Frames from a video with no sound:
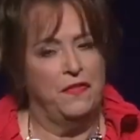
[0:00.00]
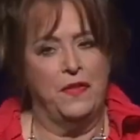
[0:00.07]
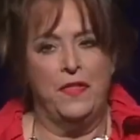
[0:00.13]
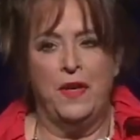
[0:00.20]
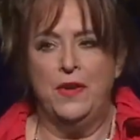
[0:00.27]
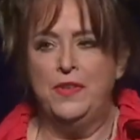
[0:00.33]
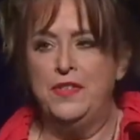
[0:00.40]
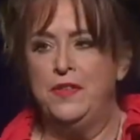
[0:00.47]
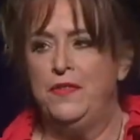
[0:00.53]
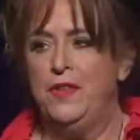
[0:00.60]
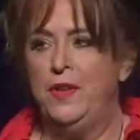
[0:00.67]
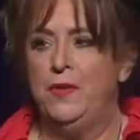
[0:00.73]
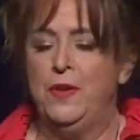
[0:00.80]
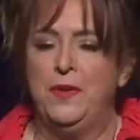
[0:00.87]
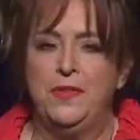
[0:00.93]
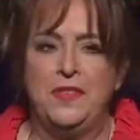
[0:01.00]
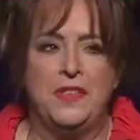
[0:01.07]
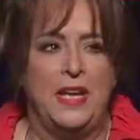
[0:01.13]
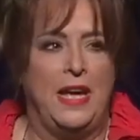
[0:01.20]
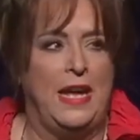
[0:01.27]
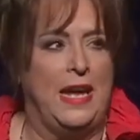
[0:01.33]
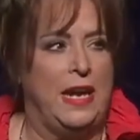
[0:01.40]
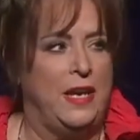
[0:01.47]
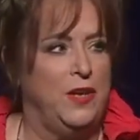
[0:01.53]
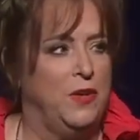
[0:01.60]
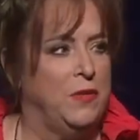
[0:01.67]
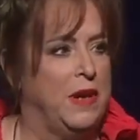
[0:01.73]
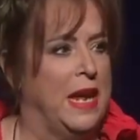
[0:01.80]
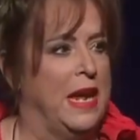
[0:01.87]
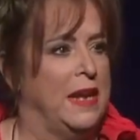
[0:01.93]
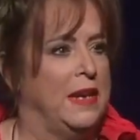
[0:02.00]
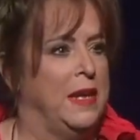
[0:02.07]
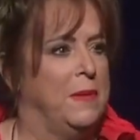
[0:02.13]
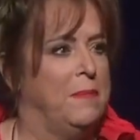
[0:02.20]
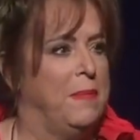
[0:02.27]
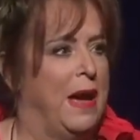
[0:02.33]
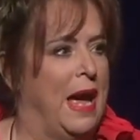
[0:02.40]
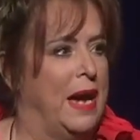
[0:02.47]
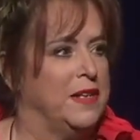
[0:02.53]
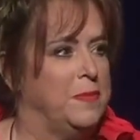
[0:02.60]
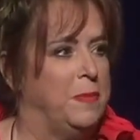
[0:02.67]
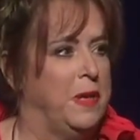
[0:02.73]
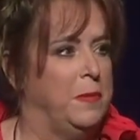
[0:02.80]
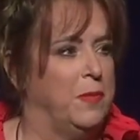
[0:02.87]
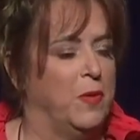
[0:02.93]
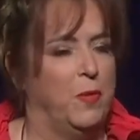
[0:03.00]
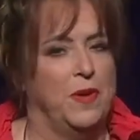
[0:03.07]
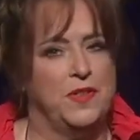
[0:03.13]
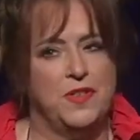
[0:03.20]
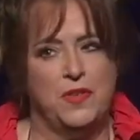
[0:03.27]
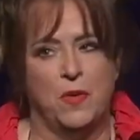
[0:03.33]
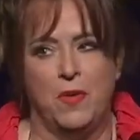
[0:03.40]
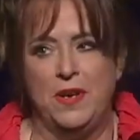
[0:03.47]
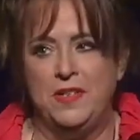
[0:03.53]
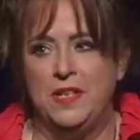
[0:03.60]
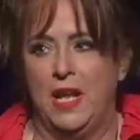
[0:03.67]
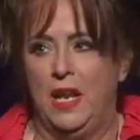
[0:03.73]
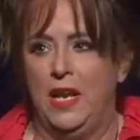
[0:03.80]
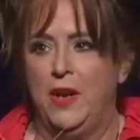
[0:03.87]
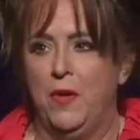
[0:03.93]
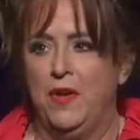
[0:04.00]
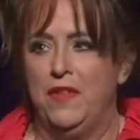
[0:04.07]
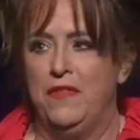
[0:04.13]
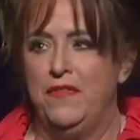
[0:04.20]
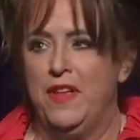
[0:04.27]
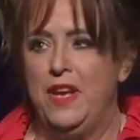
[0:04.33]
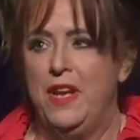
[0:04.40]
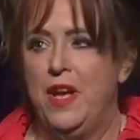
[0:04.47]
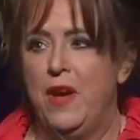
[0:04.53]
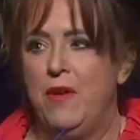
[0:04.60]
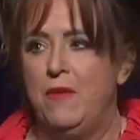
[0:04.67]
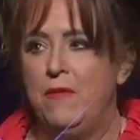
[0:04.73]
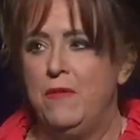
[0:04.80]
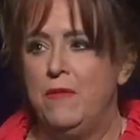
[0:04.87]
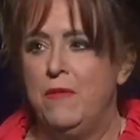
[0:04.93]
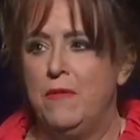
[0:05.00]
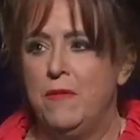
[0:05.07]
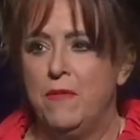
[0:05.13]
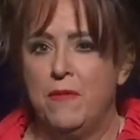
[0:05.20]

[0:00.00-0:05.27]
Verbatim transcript: For those of you who say you can't impact people with storytelling on a video,